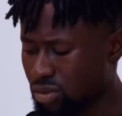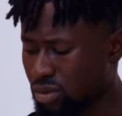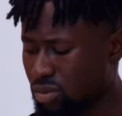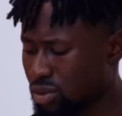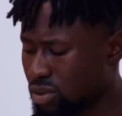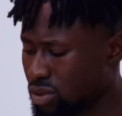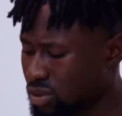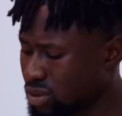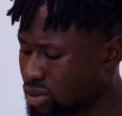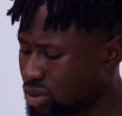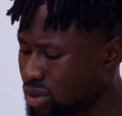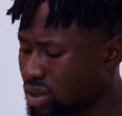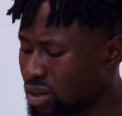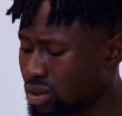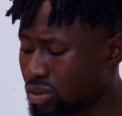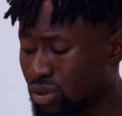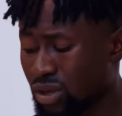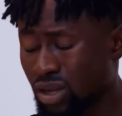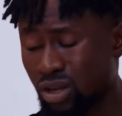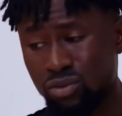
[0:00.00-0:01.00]
Babe, I
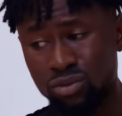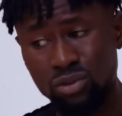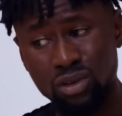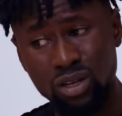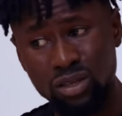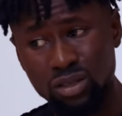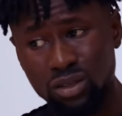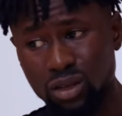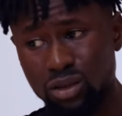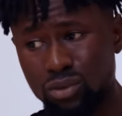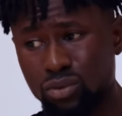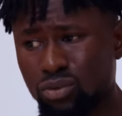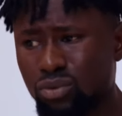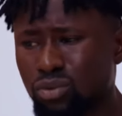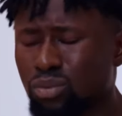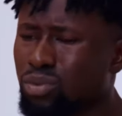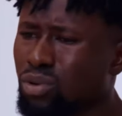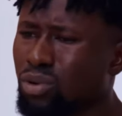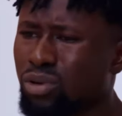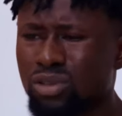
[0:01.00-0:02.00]
understand. Not that I don't understand,
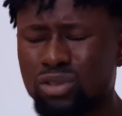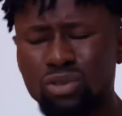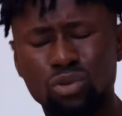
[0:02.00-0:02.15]
though, but